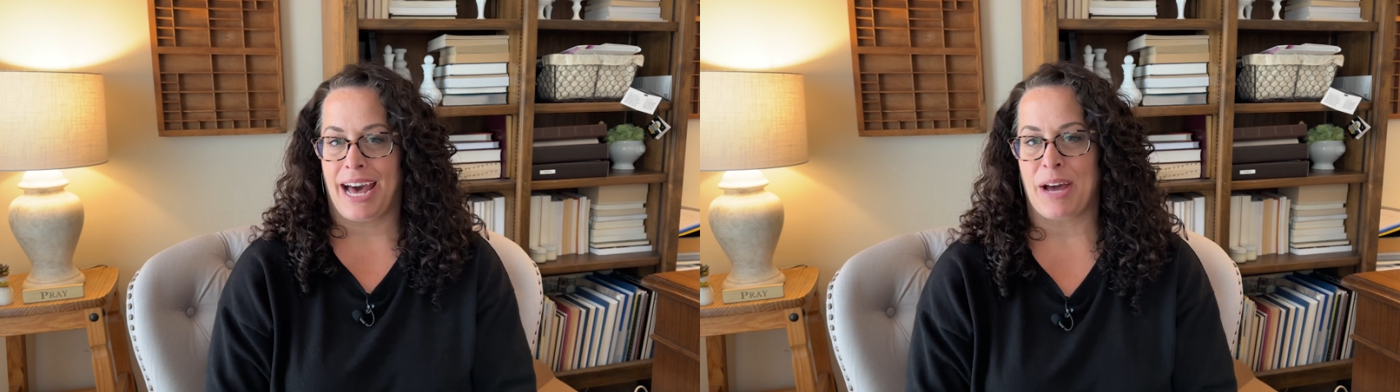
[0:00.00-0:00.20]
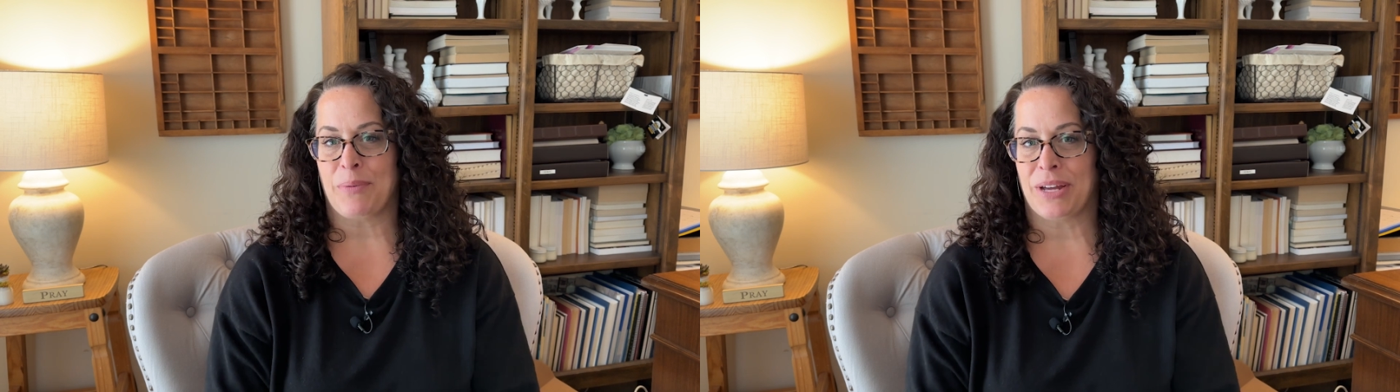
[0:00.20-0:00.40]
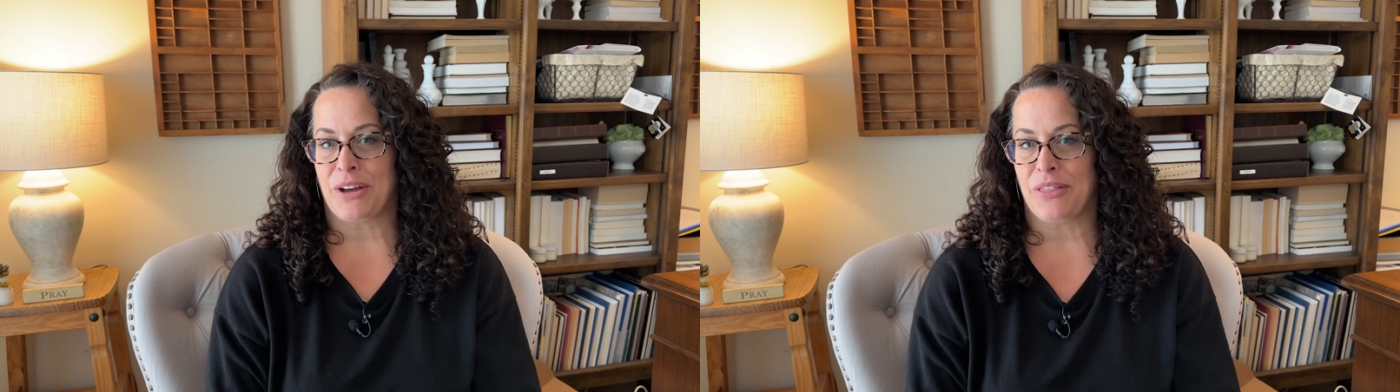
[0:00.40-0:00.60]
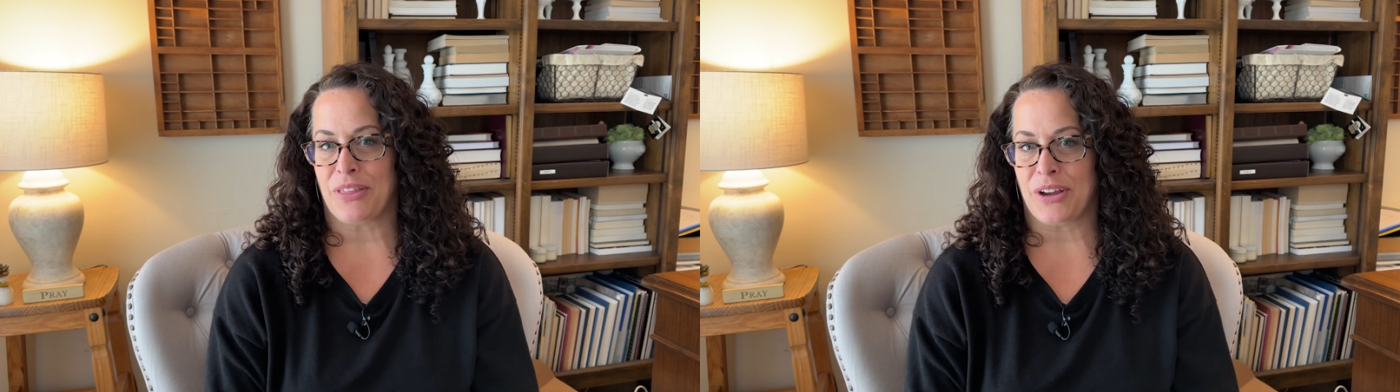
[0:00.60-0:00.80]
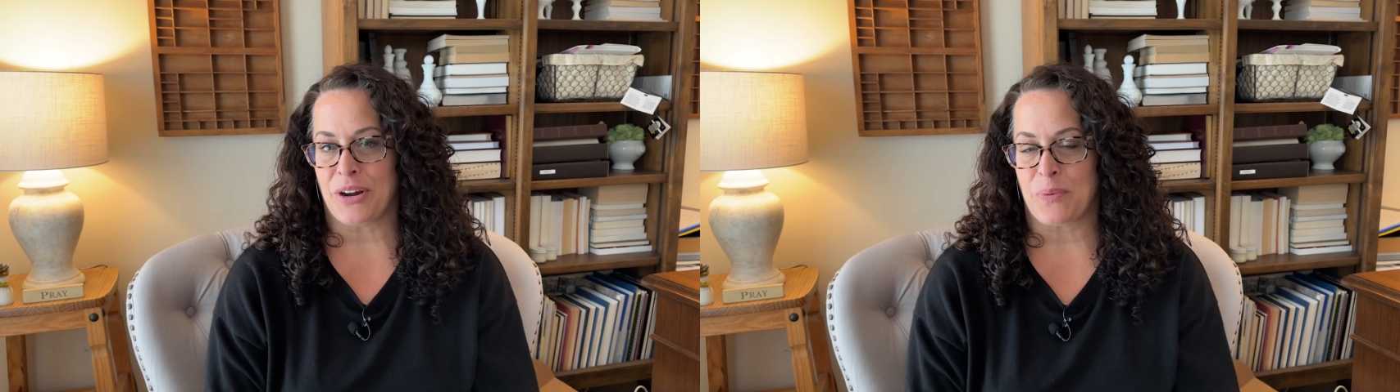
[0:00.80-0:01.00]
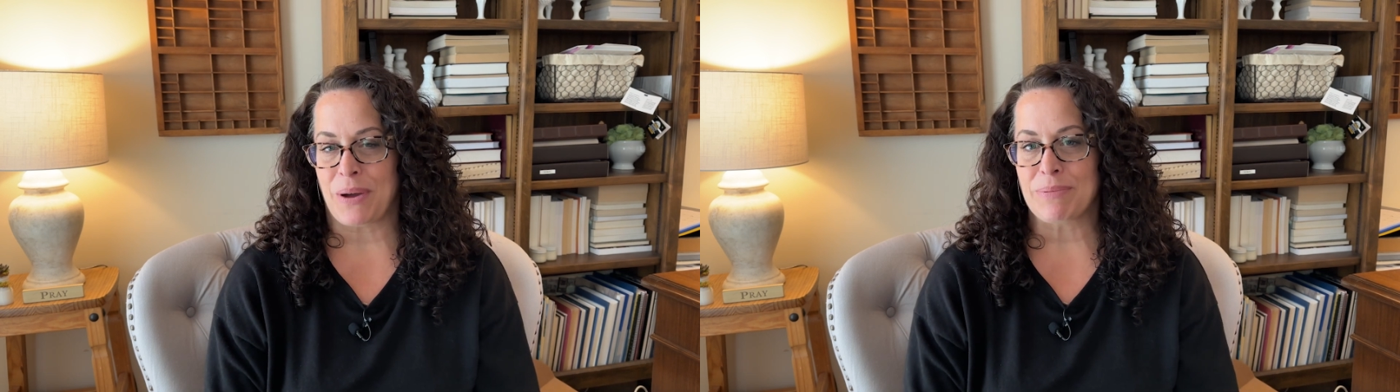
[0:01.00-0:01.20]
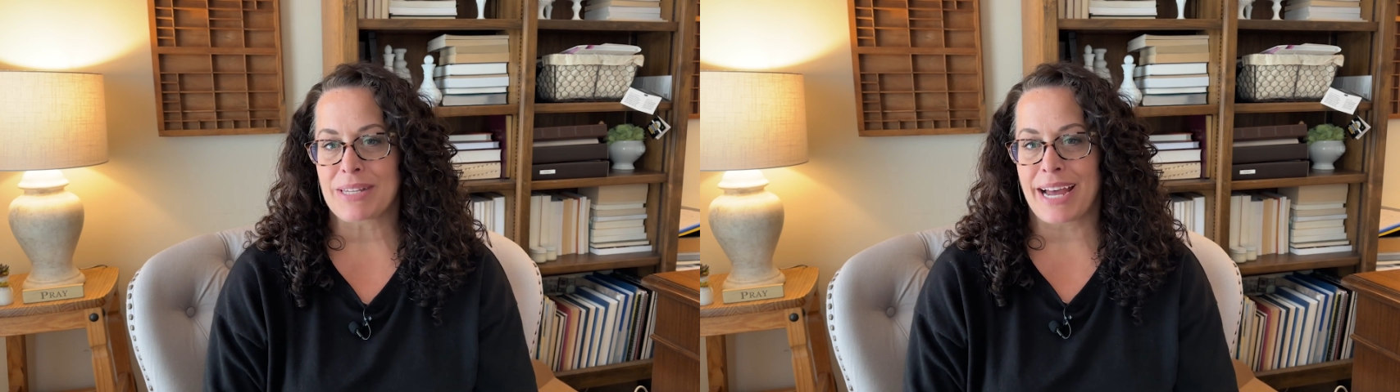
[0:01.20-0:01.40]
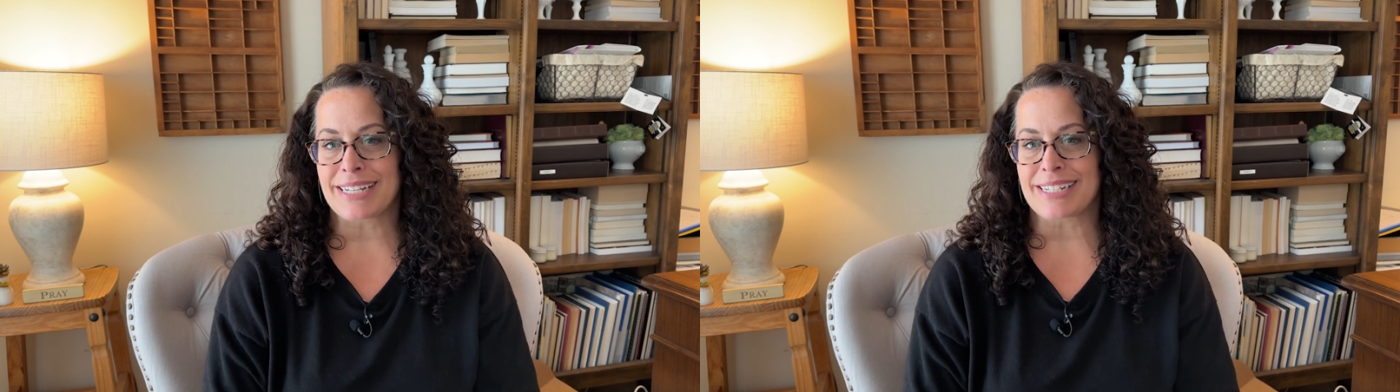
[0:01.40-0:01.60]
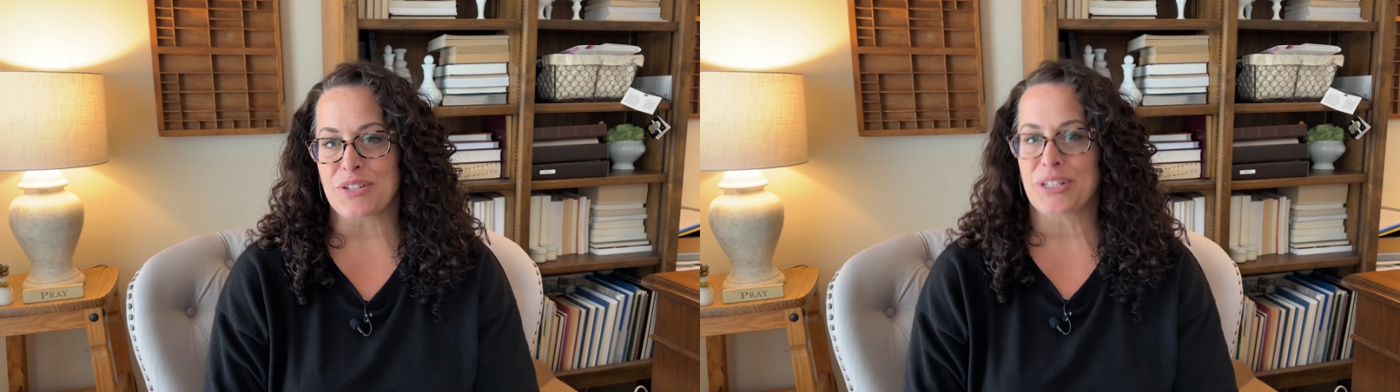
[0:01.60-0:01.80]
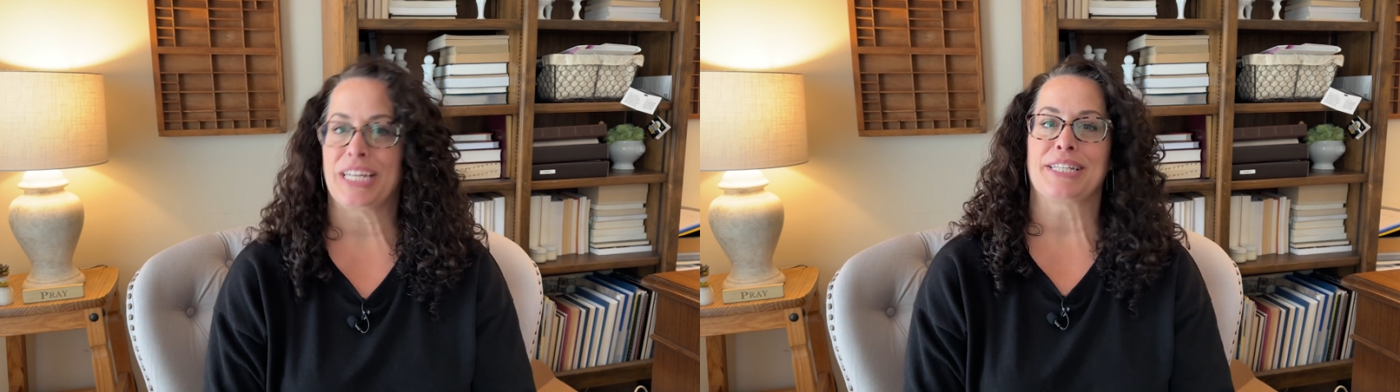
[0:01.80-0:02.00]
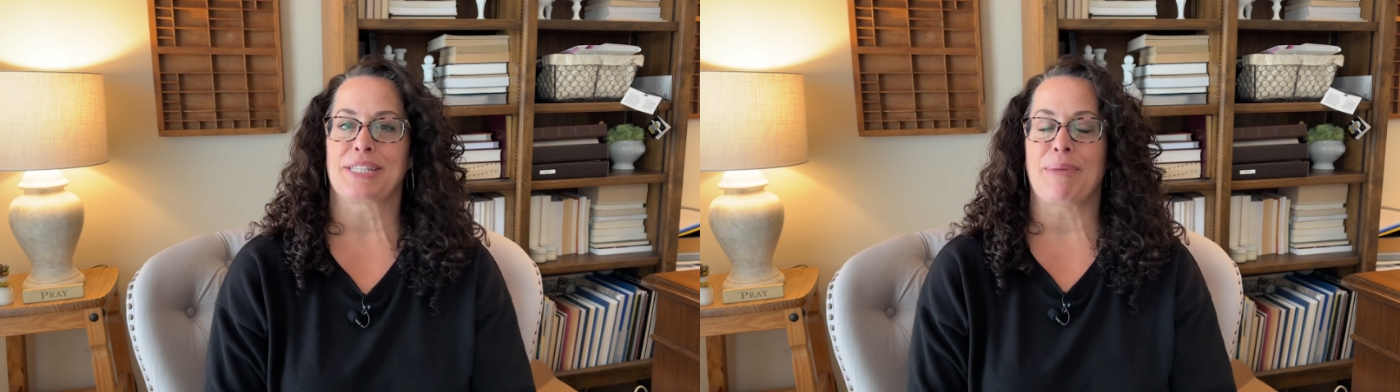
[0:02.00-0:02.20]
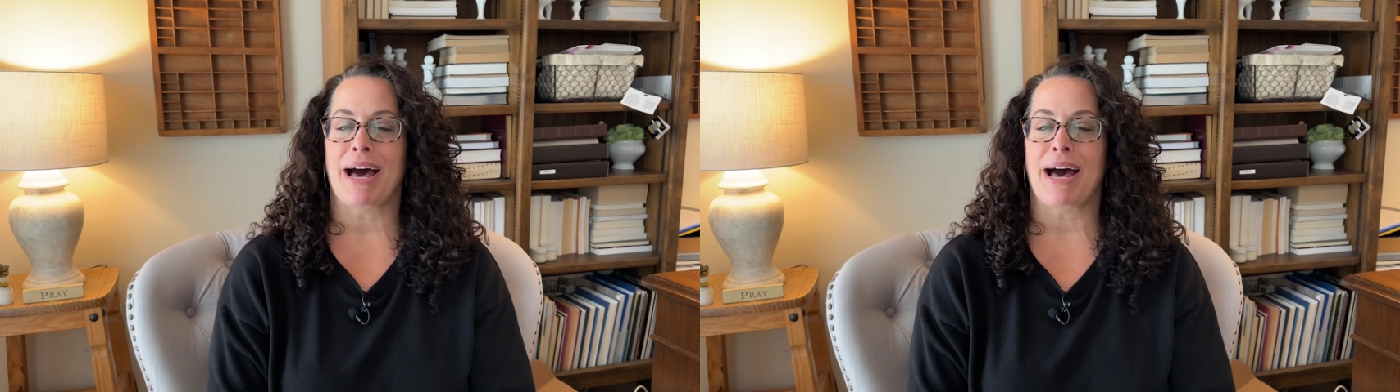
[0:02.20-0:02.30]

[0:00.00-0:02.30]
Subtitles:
I went on their website to get some